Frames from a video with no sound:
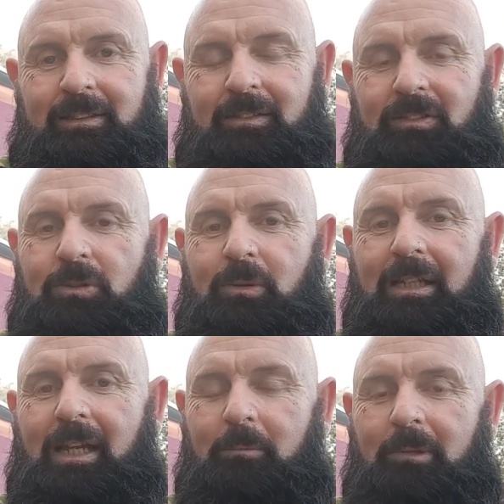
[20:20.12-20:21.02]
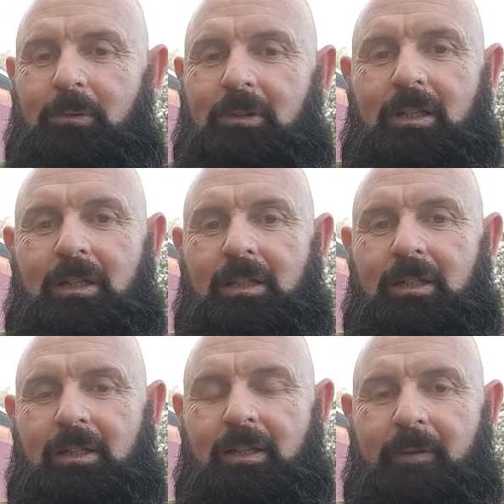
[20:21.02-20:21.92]
they just really helped me out.
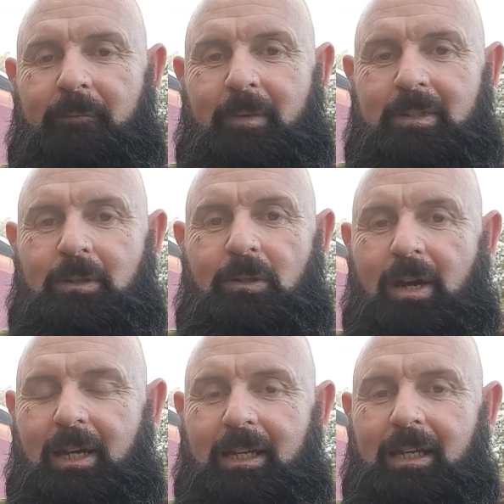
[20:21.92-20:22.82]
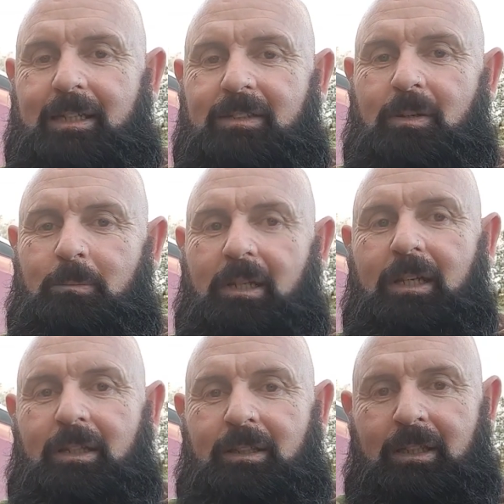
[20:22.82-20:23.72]
It's a cracking, guys, fair play,
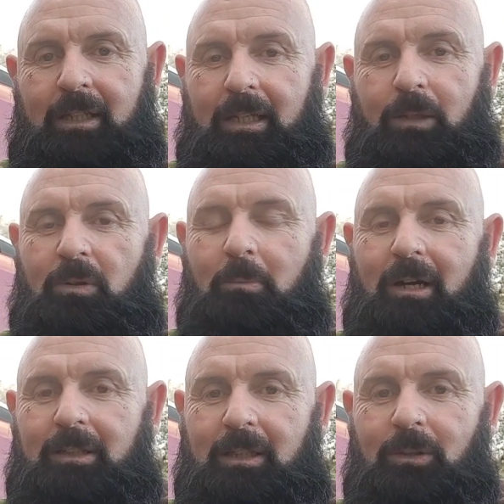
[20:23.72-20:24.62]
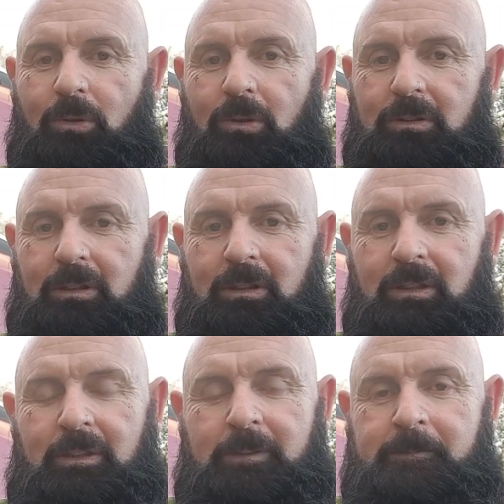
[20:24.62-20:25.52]
including Martin, of course.
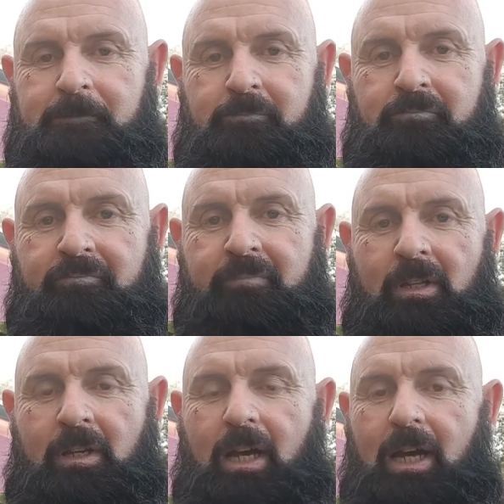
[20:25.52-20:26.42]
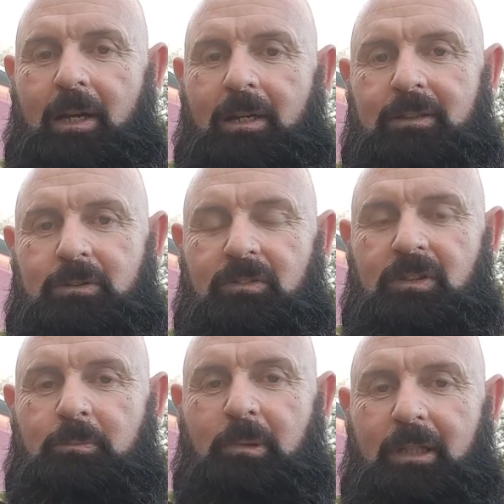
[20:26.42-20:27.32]
So I
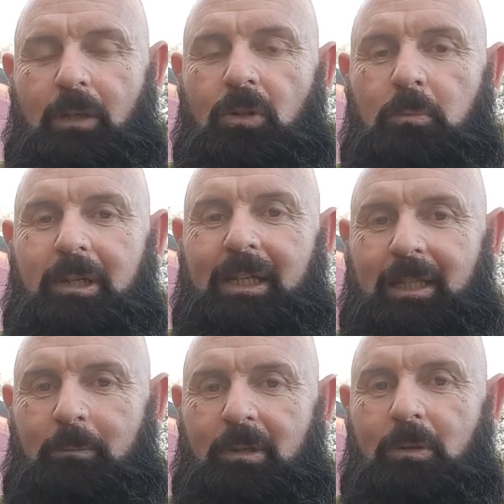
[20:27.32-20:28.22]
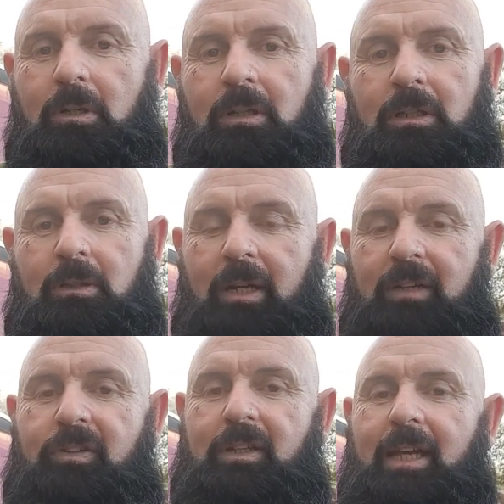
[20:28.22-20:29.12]
just picked a load of bait up now, ready
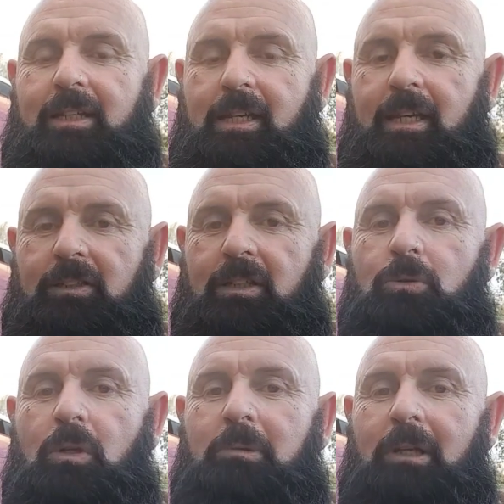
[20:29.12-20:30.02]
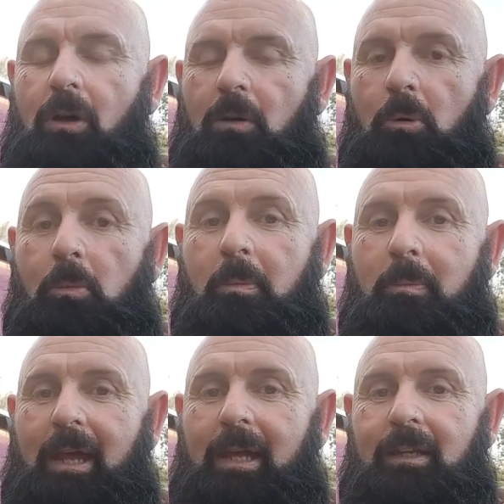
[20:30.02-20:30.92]
for the next session, so I'll be a lot more
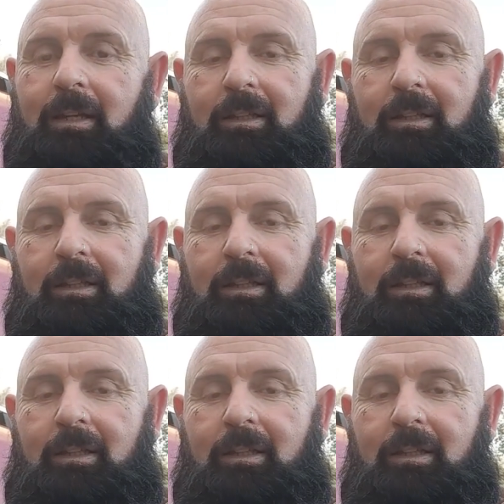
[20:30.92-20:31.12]
prepared